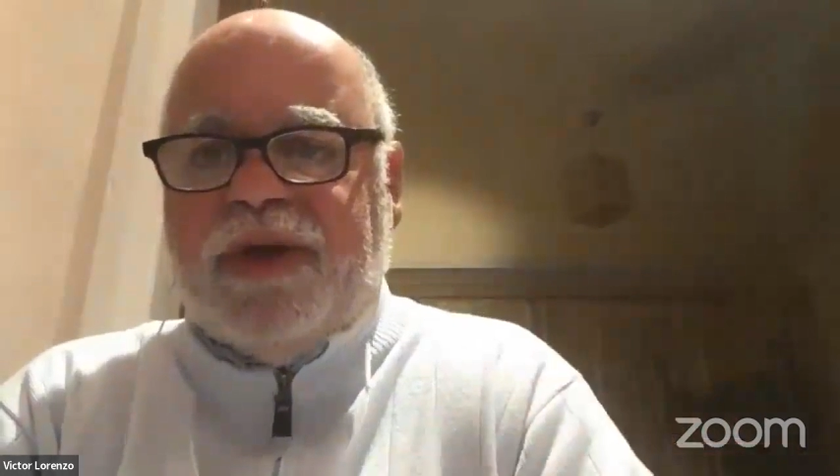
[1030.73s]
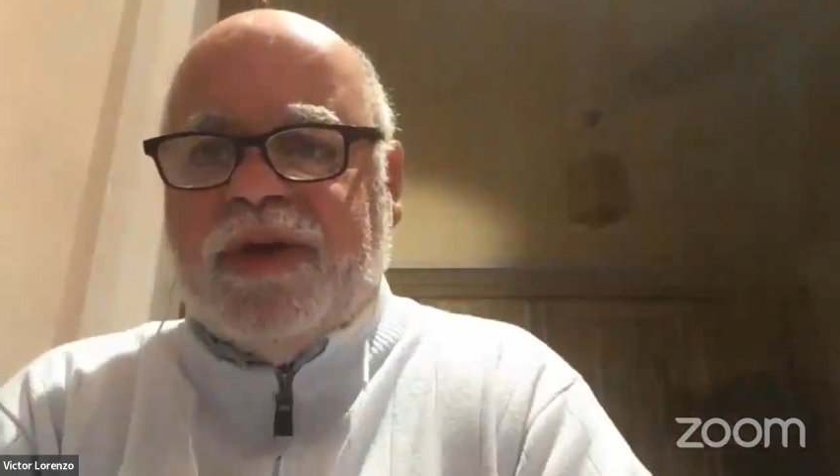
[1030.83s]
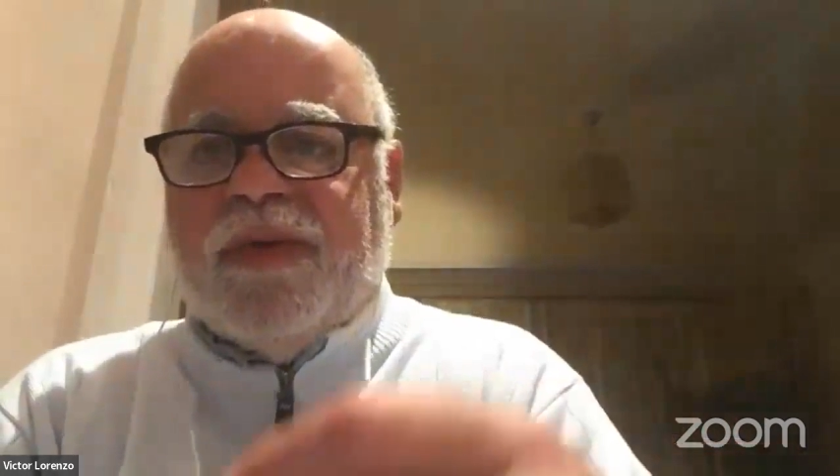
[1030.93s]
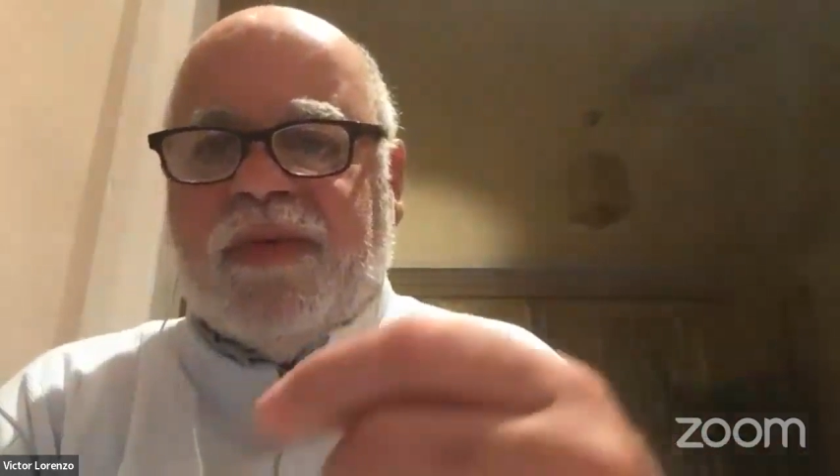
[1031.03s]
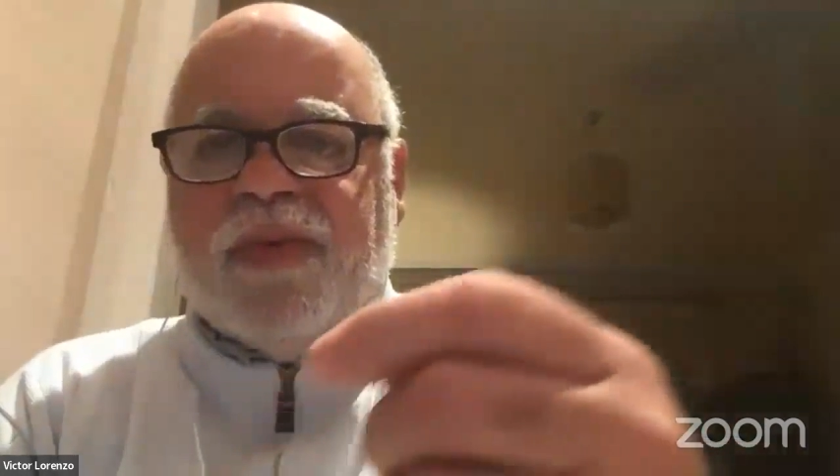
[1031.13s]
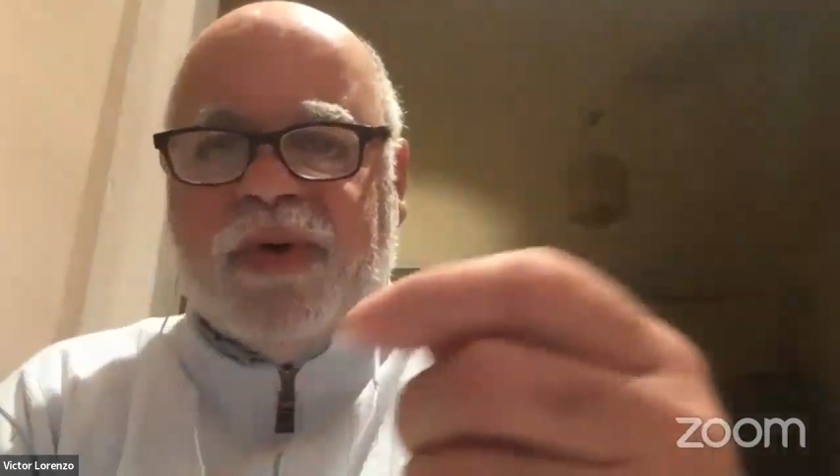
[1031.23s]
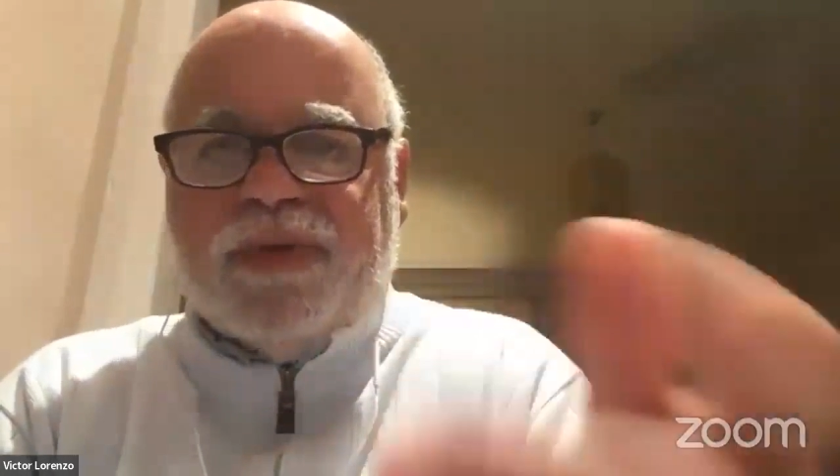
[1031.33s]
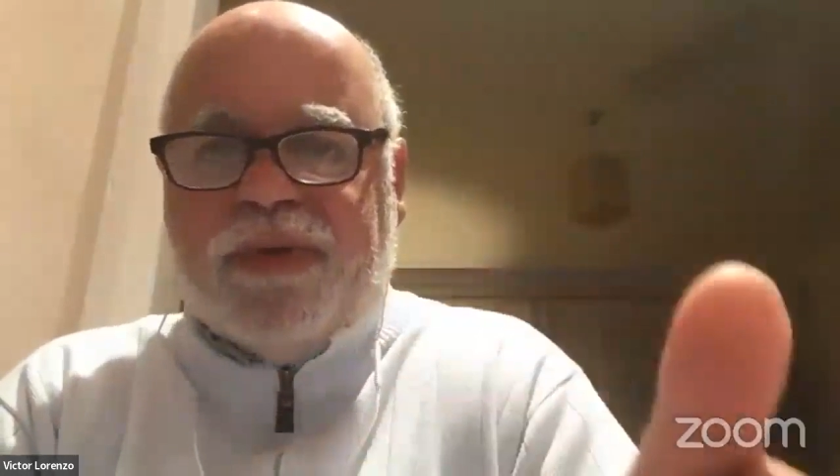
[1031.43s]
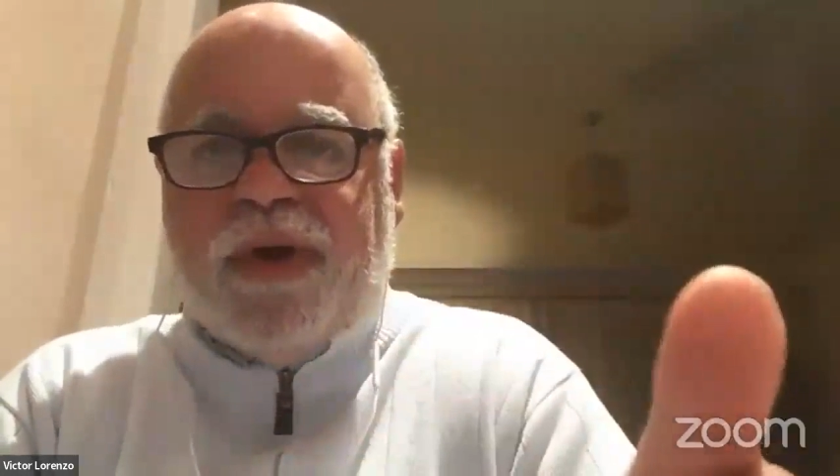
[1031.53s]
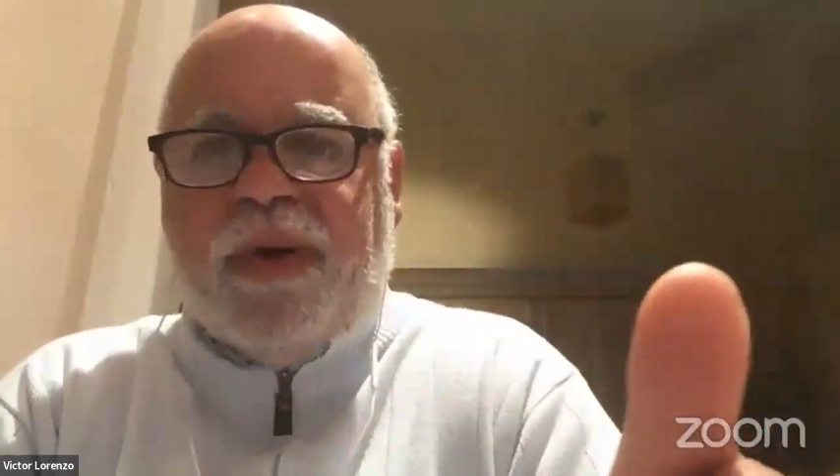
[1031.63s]
you
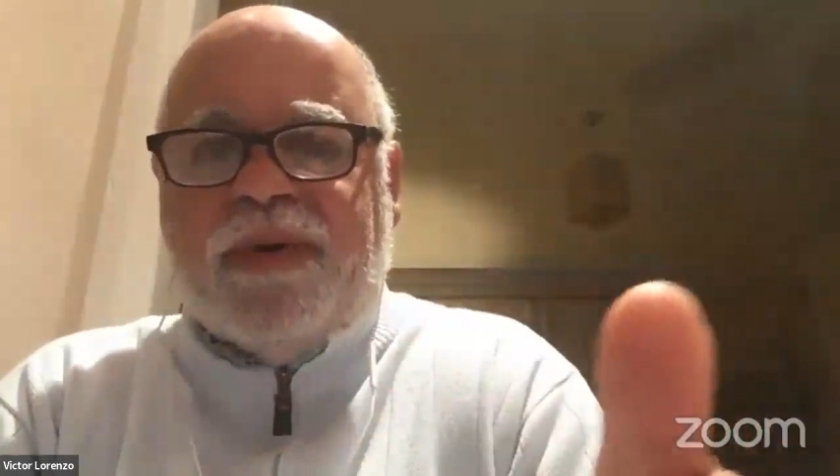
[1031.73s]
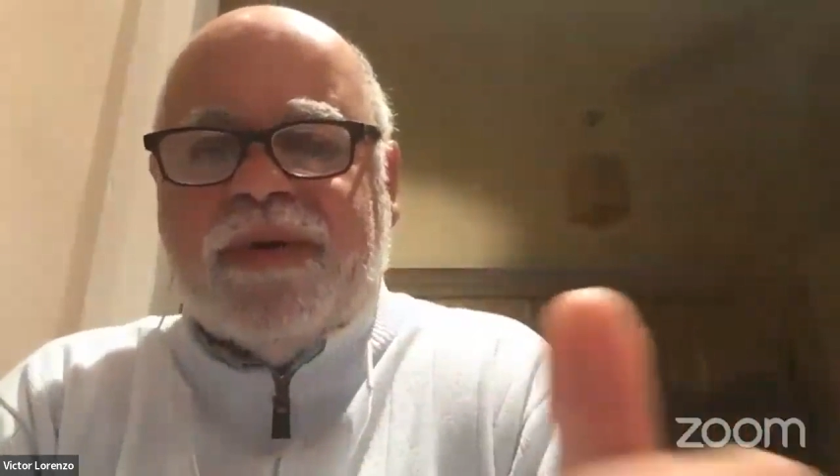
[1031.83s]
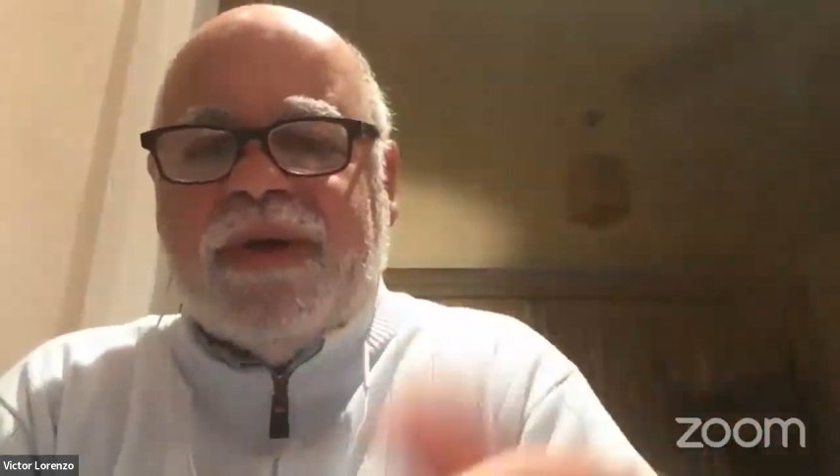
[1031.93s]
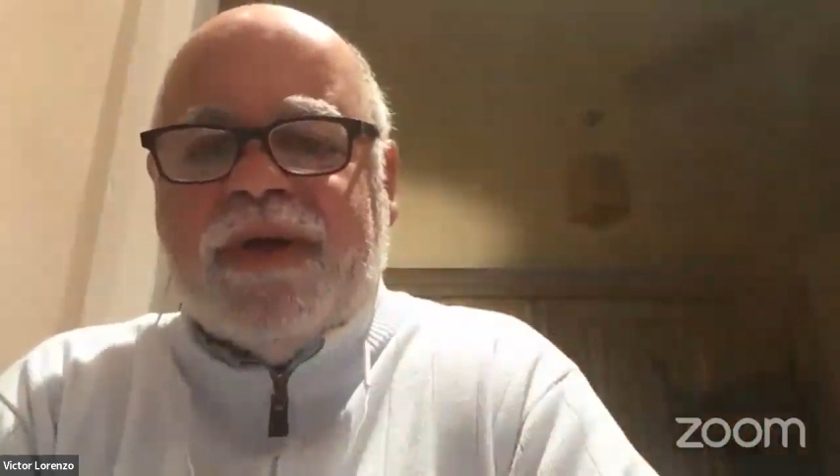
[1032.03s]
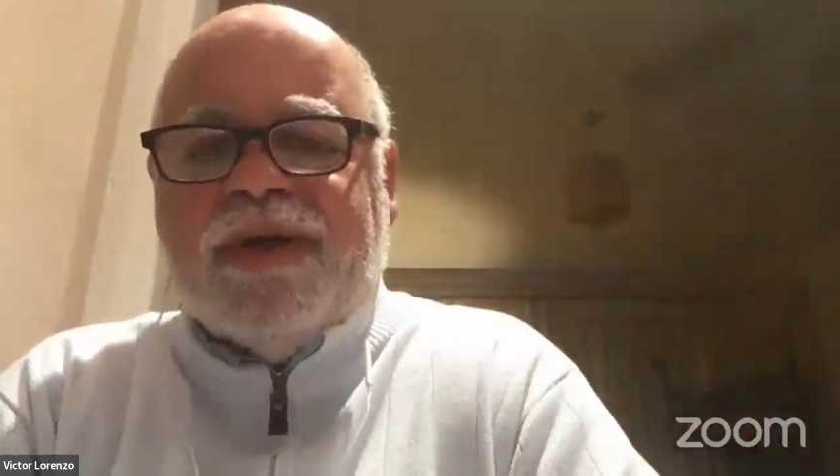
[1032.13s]
want to go.